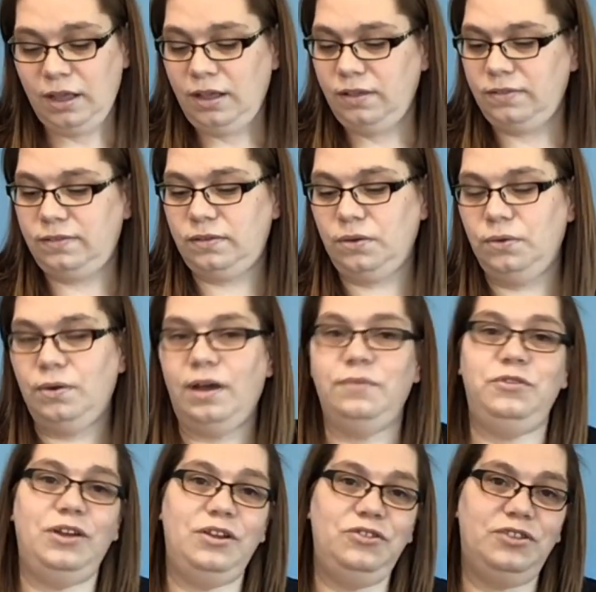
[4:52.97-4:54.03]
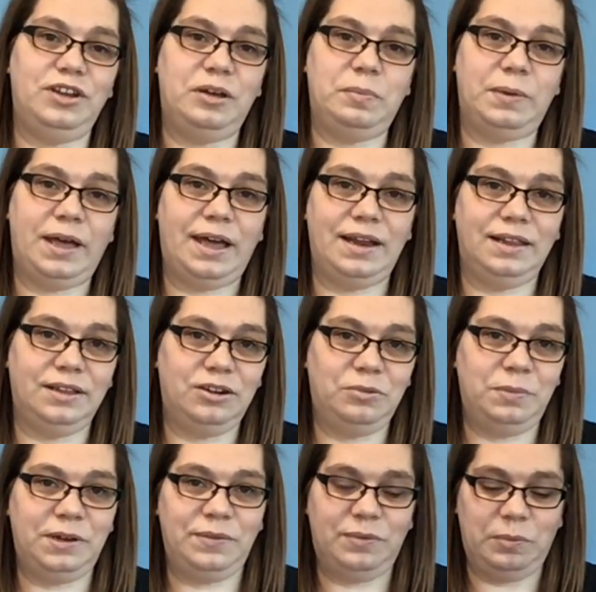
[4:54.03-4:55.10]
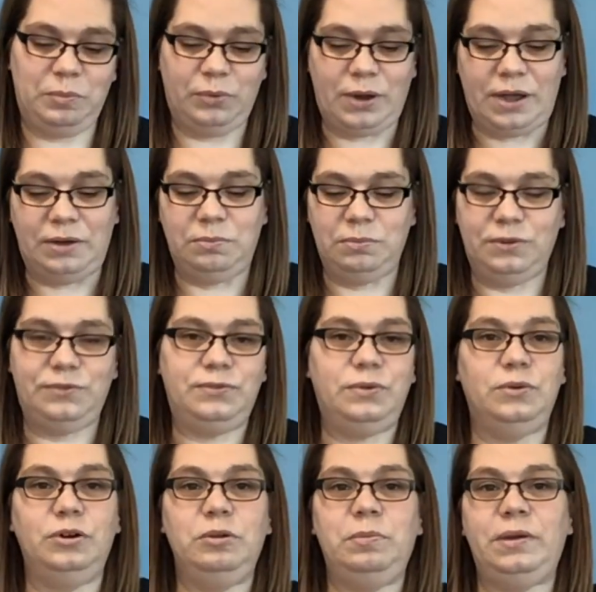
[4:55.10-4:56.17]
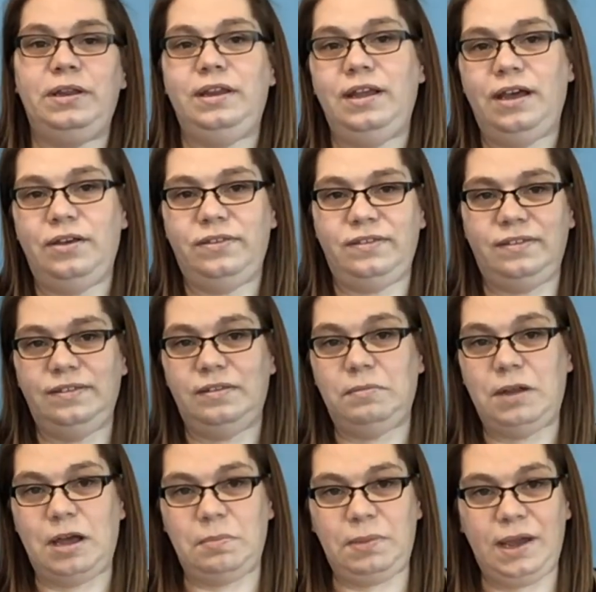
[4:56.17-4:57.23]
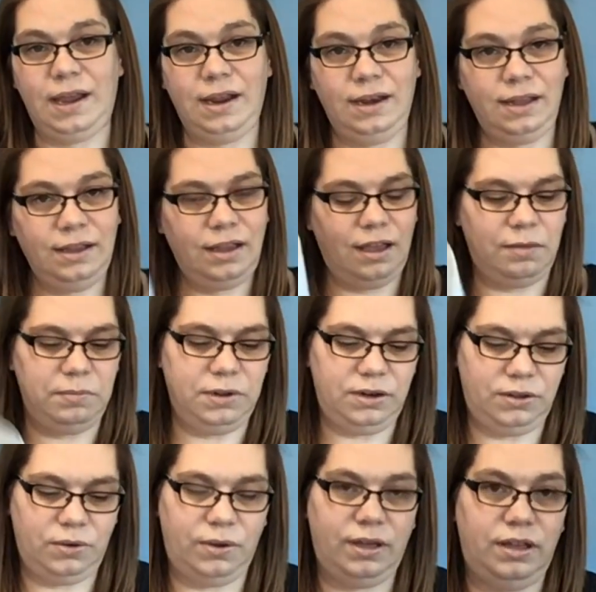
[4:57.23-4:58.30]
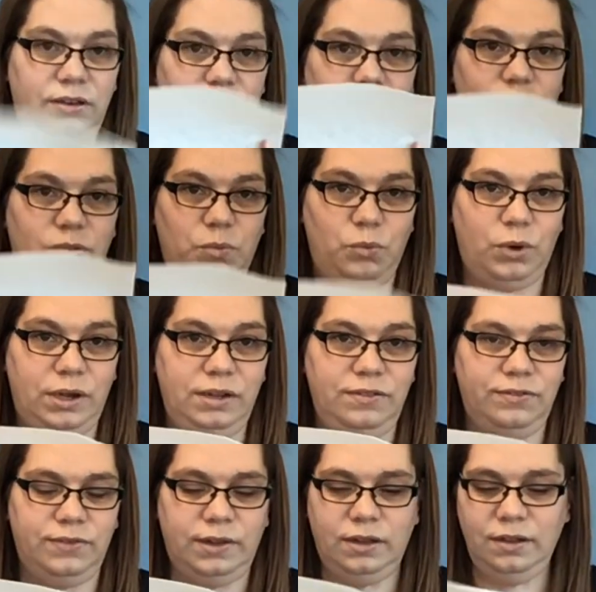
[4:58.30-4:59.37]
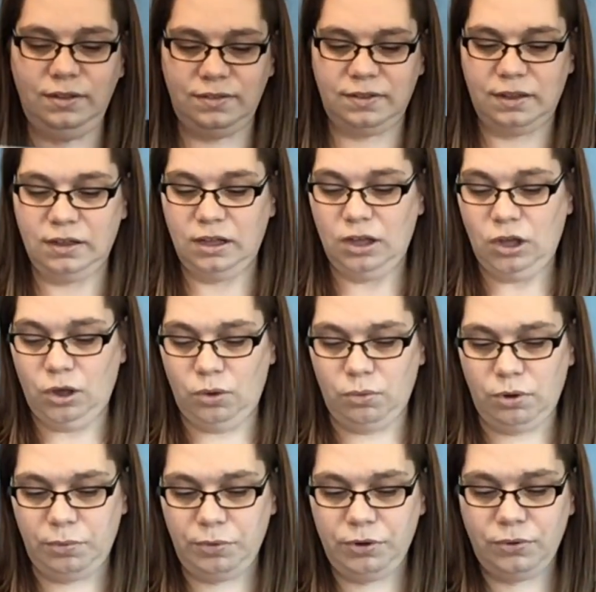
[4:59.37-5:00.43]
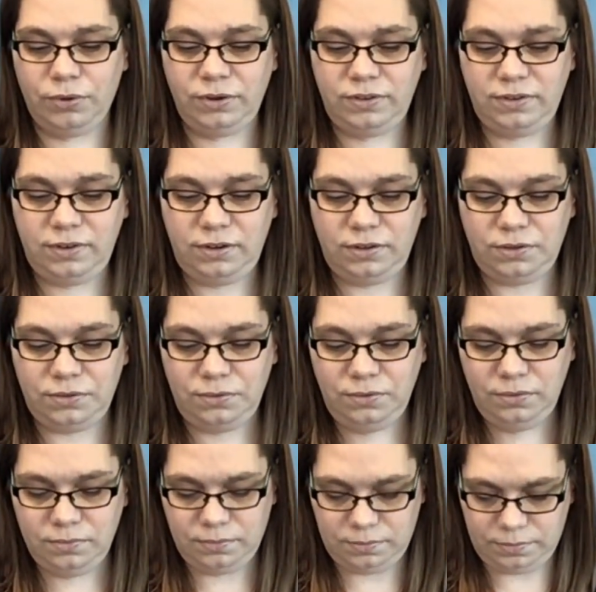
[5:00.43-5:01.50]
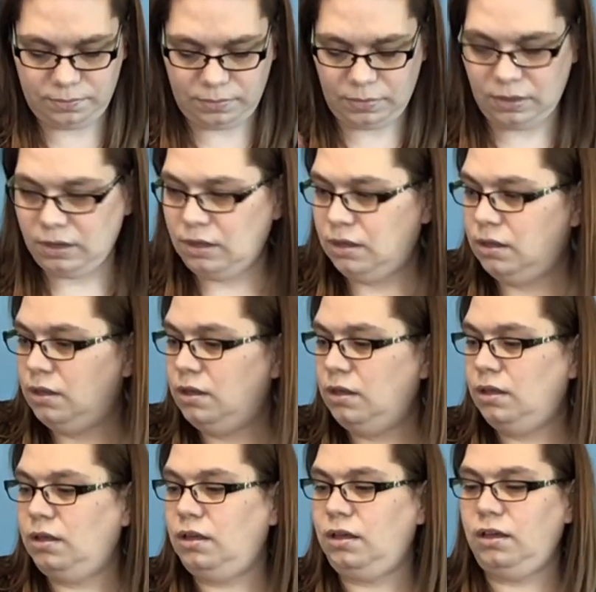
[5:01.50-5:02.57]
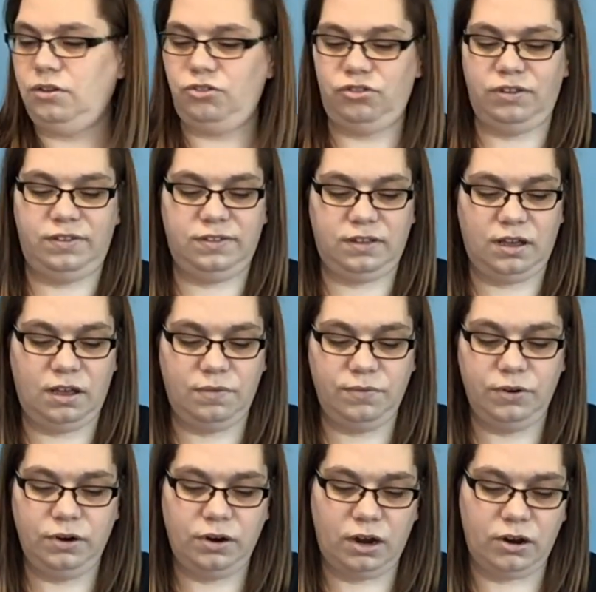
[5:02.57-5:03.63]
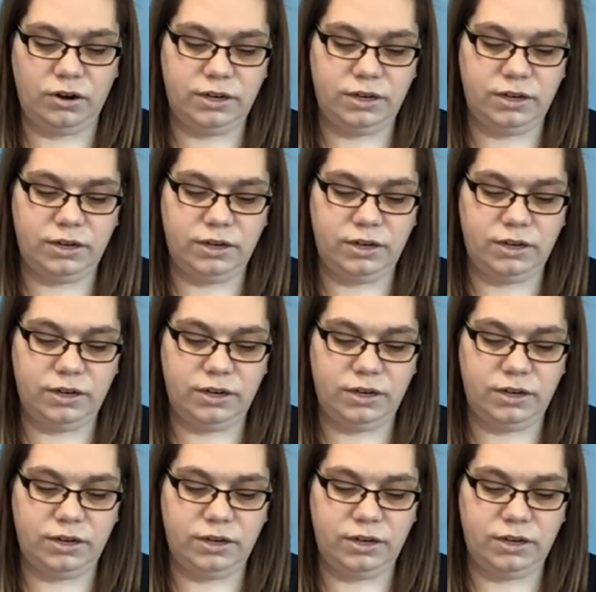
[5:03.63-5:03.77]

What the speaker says: So I've changed it up. I had a little bit of a brown before, but now since I'm not painting, I'm going to go ahead and use white felt. What we're going to do is just cover our